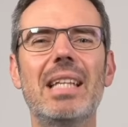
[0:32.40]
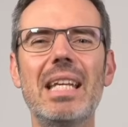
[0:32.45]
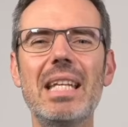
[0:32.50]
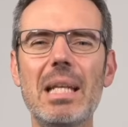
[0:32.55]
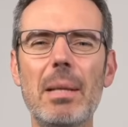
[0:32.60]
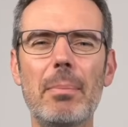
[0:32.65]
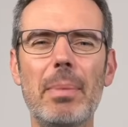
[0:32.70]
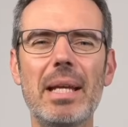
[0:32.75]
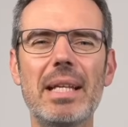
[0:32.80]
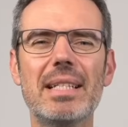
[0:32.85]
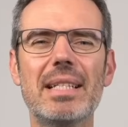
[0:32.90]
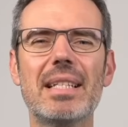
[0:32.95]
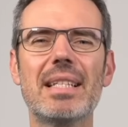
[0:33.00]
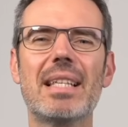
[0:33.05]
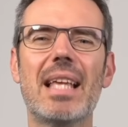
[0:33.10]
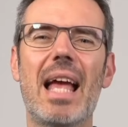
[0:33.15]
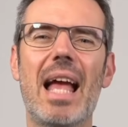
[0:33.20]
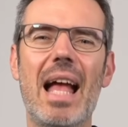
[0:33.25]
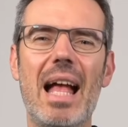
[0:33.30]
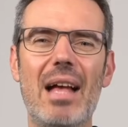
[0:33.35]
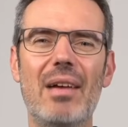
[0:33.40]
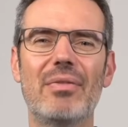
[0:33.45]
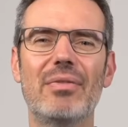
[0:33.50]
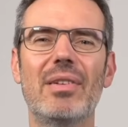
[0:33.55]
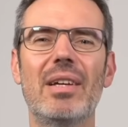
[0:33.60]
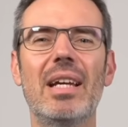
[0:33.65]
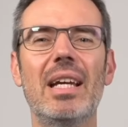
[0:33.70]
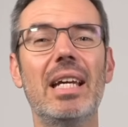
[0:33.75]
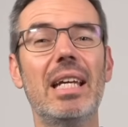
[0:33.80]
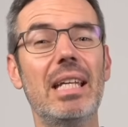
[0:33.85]
Databases have
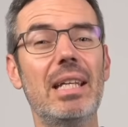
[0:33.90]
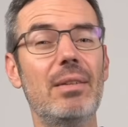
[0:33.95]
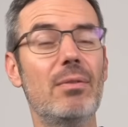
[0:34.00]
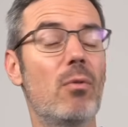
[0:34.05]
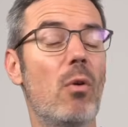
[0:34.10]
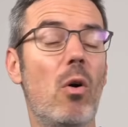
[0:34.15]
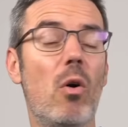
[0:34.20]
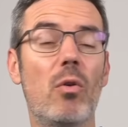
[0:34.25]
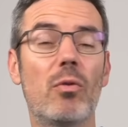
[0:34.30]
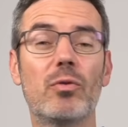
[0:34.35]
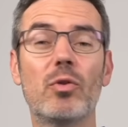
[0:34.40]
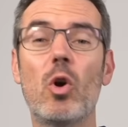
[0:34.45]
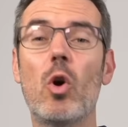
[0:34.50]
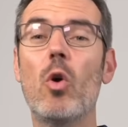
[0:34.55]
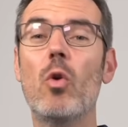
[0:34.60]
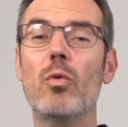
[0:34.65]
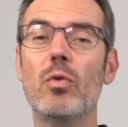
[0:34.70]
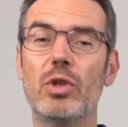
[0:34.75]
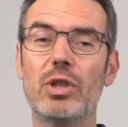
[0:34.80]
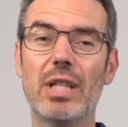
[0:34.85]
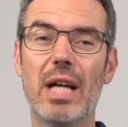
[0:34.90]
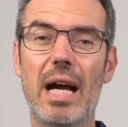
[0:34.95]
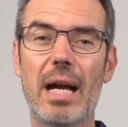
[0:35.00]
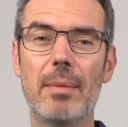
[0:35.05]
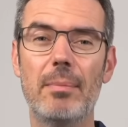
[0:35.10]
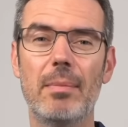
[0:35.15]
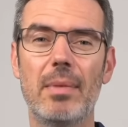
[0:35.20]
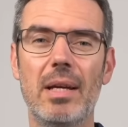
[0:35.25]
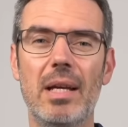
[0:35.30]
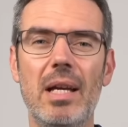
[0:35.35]
evolved over
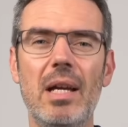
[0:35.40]
time.